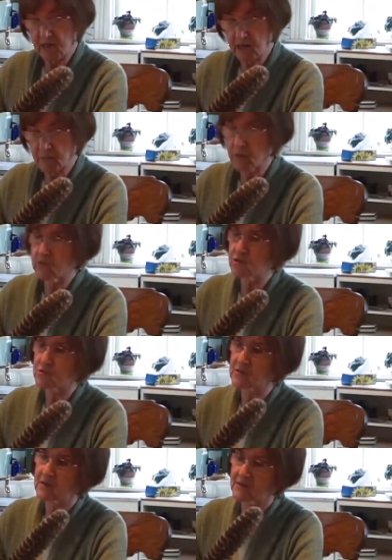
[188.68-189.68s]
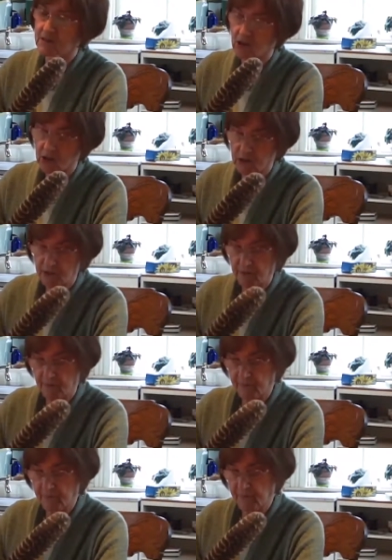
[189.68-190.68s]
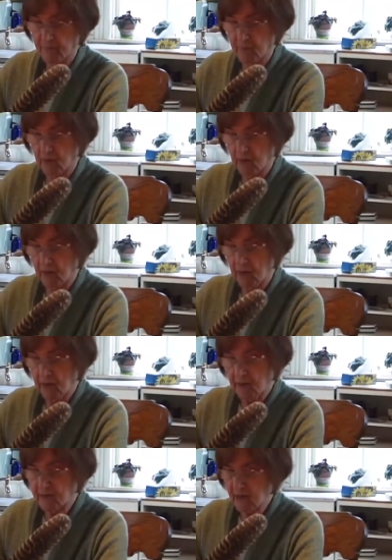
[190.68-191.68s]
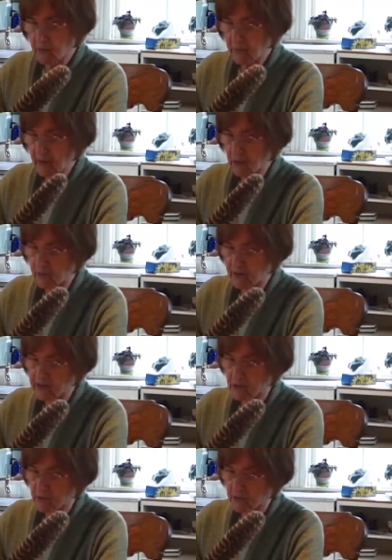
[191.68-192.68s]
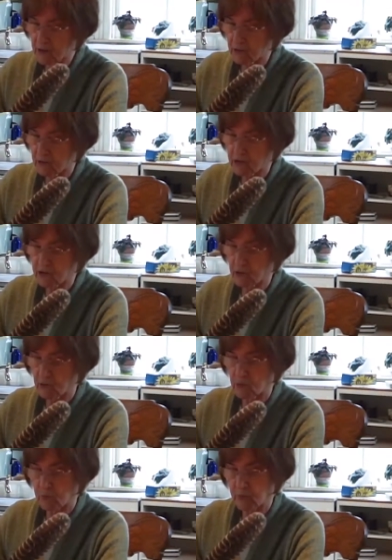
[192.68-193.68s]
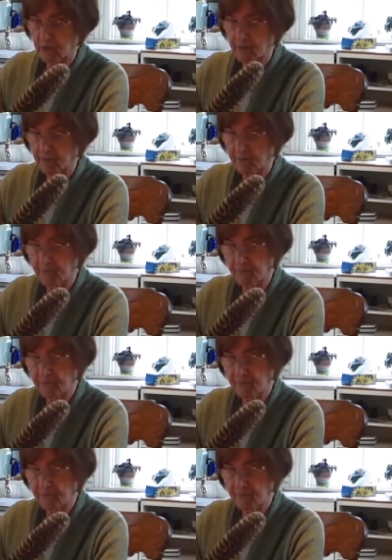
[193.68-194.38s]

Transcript: Tell me what you see in the garden. Tell me how it is out there, urged the old woman.